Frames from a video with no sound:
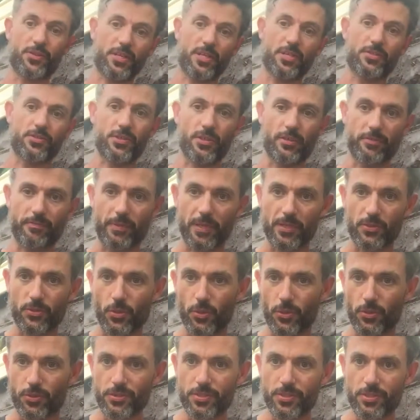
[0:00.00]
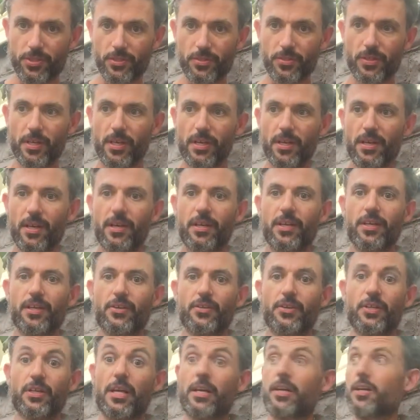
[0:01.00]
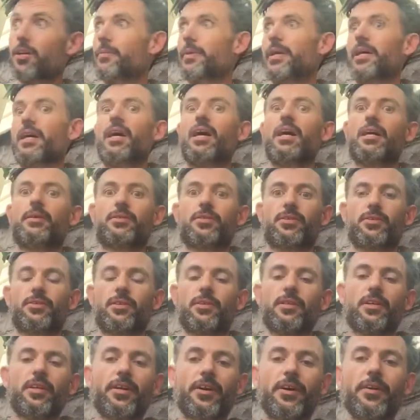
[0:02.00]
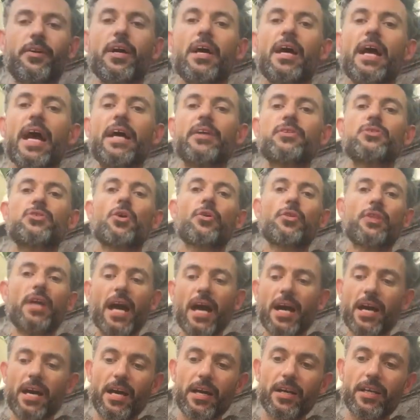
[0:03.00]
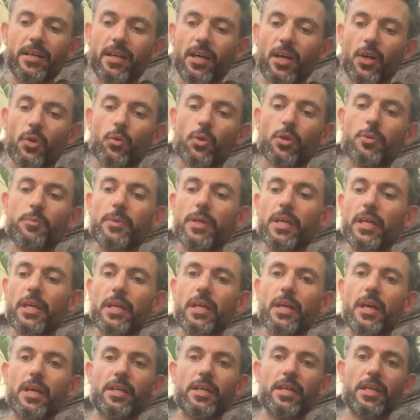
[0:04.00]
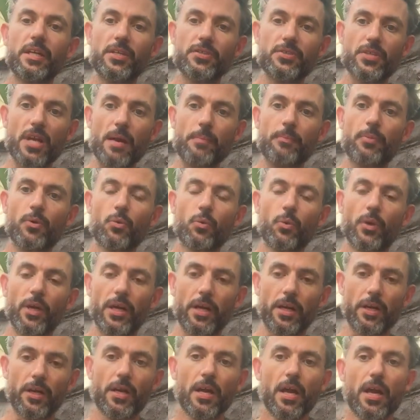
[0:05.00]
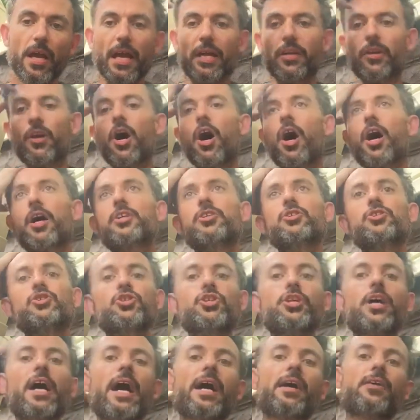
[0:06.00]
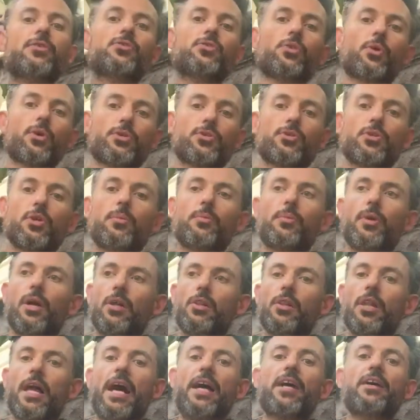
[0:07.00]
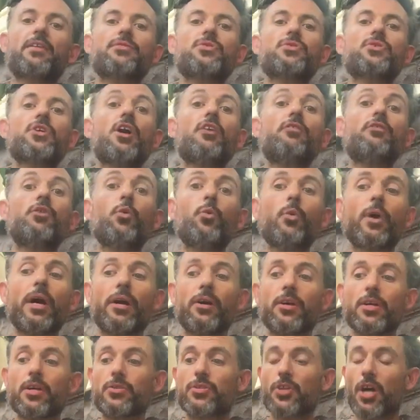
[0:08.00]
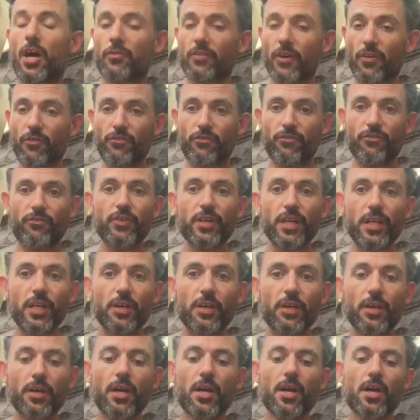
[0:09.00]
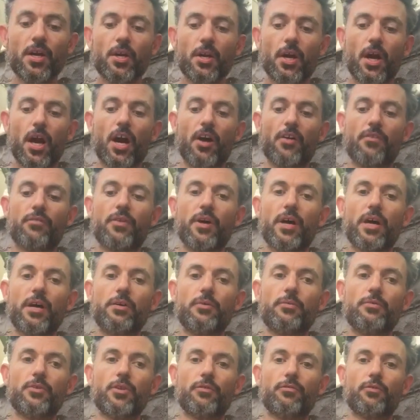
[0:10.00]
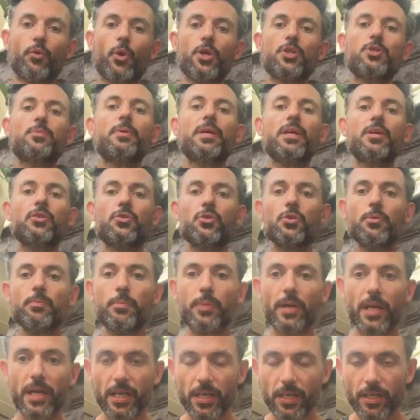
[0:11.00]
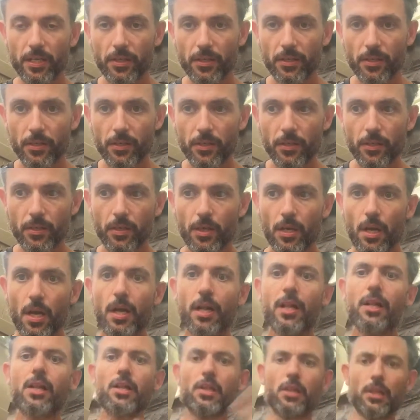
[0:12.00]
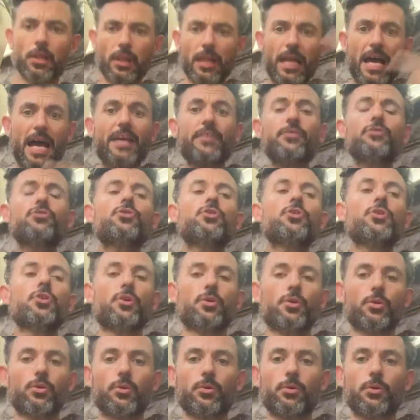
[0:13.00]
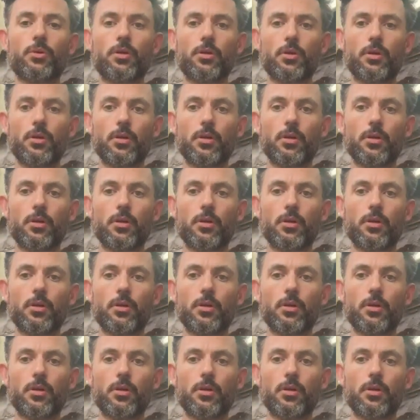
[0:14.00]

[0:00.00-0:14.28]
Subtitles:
things they've been told to do. They're like, oh my God, And so that would be an example where an unchecked or a lack of self-awareness of a fear of your voice being too big led to